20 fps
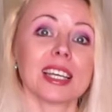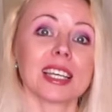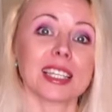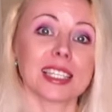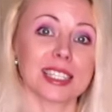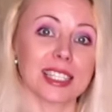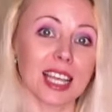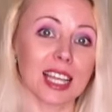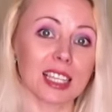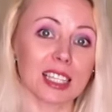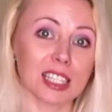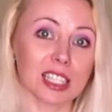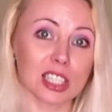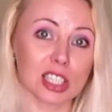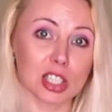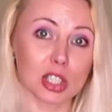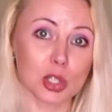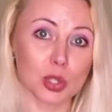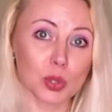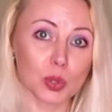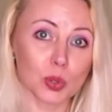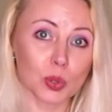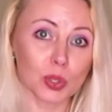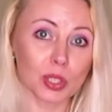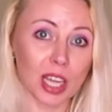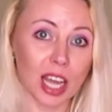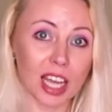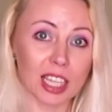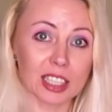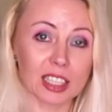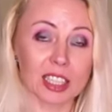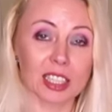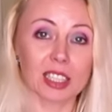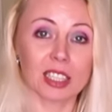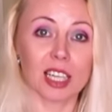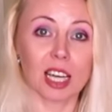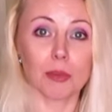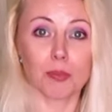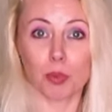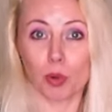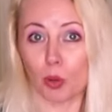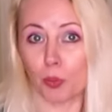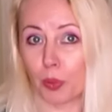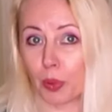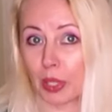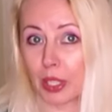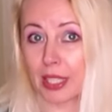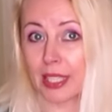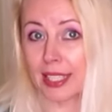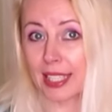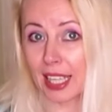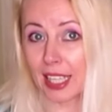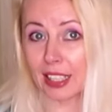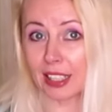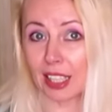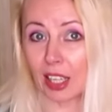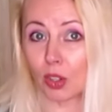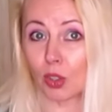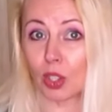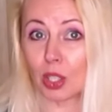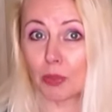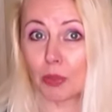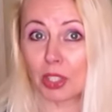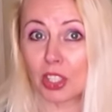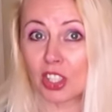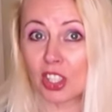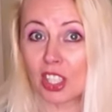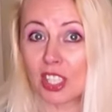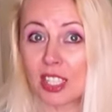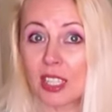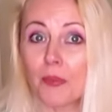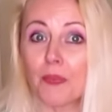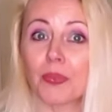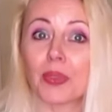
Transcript: sellers do not appropriate selling our images